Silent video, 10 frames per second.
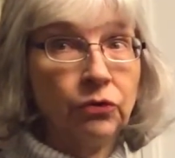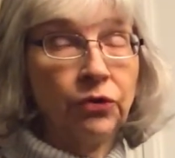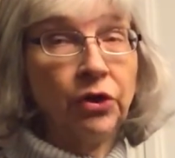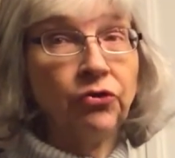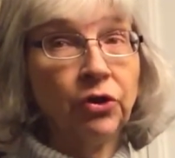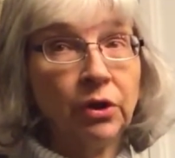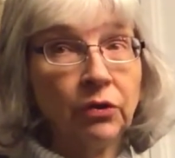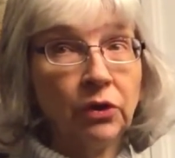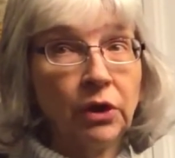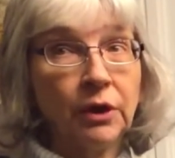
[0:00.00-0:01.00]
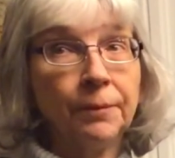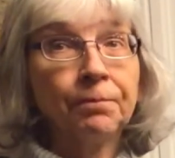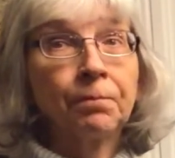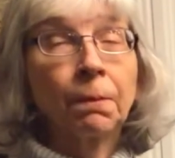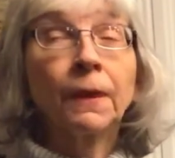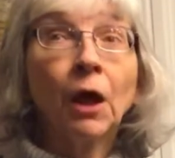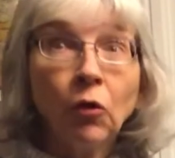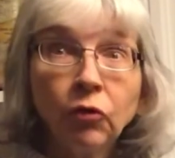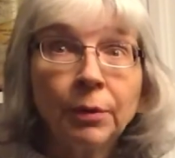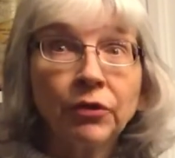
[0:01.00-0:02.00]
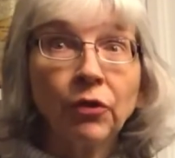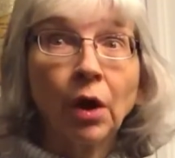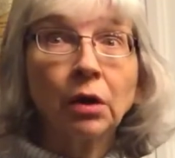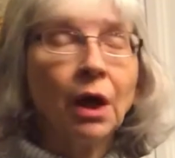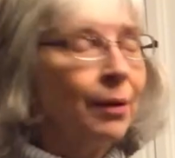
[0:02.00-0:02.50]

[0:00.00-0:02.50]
teaching the alphabet song.